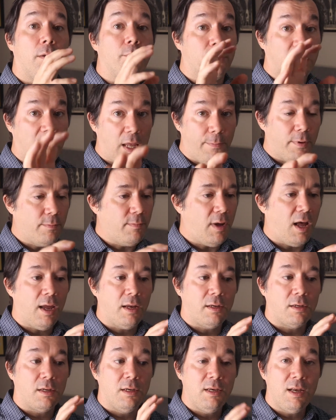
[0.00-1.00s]
Keep in
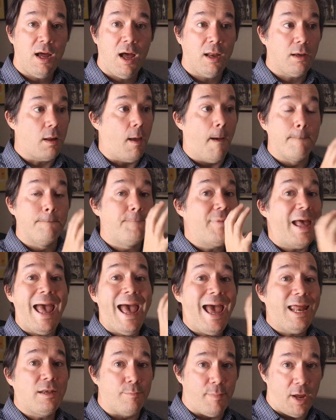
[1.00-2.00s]
mind, not
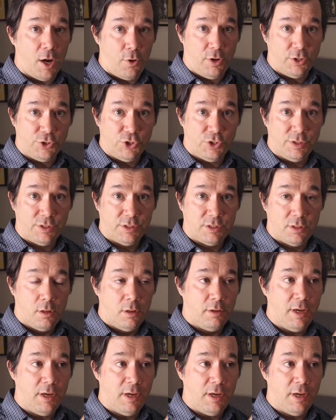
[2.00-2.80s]
bad marriages,